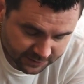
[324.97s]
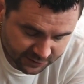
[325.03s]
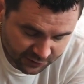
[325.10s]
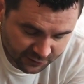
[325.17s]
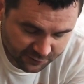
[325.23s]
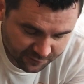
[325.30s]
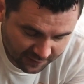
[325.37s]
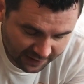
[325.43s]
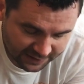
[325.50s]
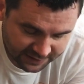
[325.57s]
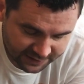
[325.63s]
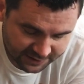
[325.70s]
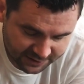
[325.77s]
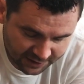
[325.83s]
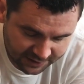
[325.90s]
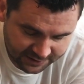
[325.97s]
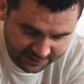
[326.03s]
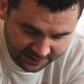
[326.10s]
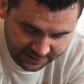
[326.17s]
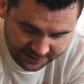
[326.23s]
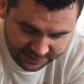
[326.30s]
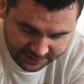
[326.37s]

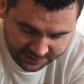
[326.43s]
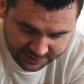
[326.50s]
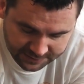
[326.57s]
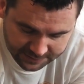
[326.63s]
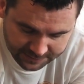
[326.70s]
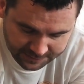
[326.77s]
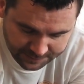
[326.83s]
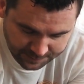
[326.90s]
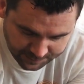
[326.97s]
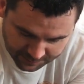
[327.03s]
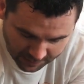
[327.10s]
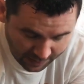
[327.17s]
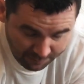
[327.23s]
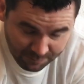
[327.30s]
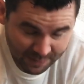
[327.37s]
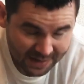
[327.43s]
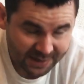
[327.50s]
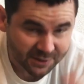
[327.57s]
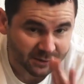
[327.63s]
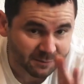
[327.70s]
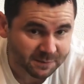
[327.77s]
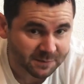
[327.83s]
2019s. I'm
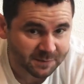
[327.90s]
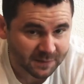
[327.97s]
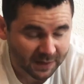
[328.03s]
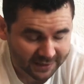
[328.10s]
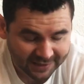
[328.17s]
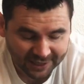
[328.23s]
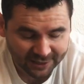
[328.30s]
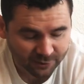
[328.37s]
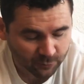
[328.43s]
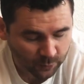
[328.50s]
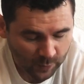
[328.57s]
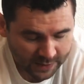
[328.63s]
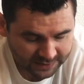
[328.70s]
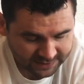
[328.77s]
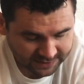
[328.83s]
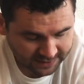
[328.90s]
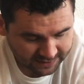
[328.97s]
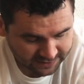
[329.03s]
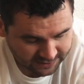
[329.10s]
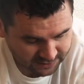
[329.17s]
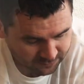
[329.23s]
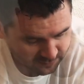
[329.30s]
made up. I cannot wait to
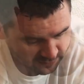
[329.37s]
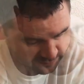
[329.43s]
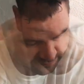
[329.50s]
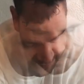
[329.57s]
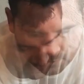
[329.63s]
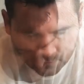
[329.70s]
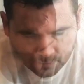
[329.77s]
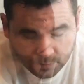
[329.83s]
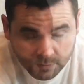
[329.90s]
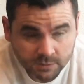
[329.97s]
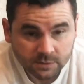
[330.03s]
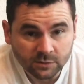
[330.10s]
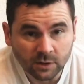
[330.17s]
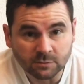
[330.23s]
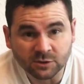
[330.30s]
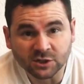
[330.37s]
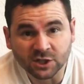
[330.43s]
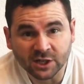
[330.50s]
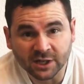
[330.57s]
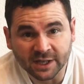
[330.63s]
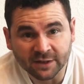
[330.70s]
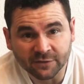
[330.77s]
get these on my feet. So I'm just
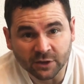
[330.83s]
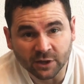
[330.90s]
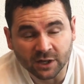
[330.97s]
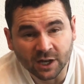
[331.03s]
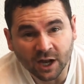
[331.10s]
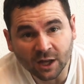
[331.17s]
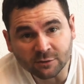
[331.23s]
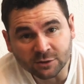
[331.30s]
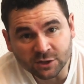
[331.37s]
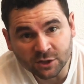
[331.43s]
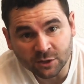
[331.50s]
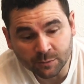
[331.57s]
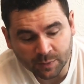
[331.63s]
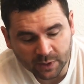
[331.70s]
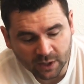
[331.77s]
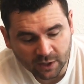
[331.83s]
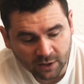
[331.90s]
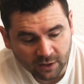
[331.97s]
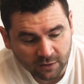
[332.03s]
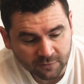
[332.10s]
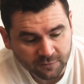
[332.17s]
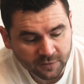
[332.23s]
going to give you a close-up
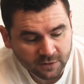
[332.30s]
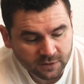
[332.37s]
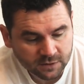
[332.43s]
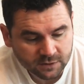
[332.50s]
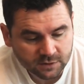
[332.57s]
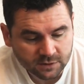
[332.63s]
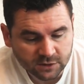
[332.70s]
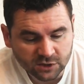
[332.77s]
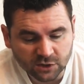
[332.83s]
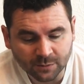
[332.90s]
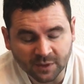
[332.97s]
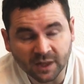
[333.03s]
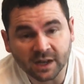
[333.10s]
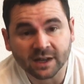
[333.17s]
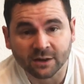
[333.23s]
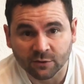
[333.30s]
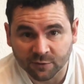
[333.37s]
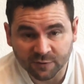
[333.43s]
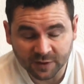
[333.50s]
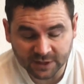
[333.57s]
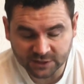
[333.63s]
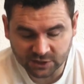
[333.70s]
of some of the little
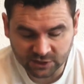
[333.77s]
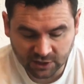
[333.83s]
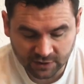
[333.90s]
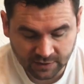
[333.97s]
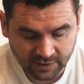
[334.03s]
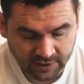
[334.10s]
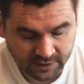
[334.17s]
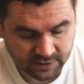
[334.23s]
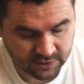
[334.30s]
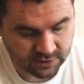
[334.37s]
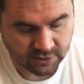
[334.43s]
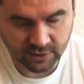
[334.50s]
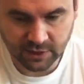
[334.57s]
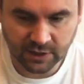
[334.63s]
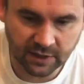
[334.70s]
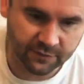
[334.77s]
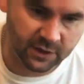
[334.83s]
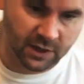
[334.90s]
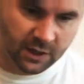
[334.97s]
features on these so you can have a